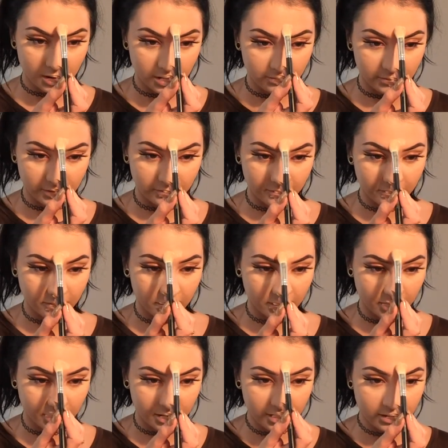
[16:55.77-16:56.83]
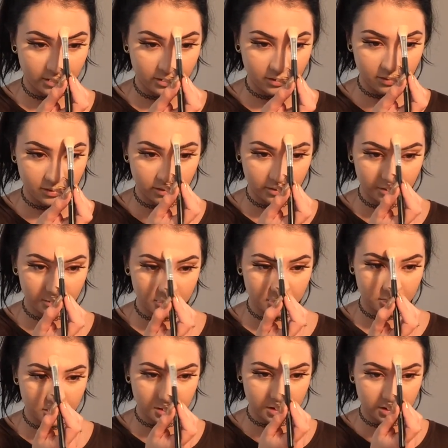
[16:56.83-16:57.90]
and my forehead.
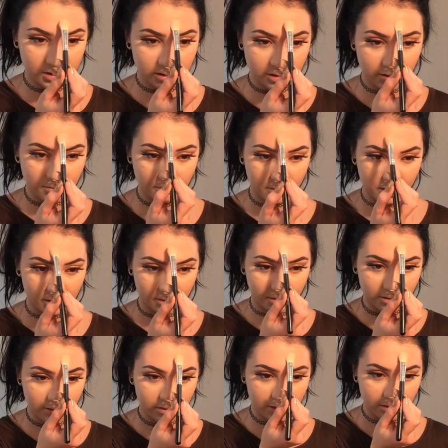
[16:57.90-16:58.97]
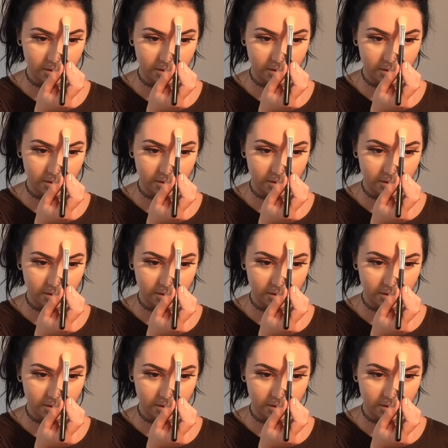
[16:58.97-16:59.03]
Just in the middle.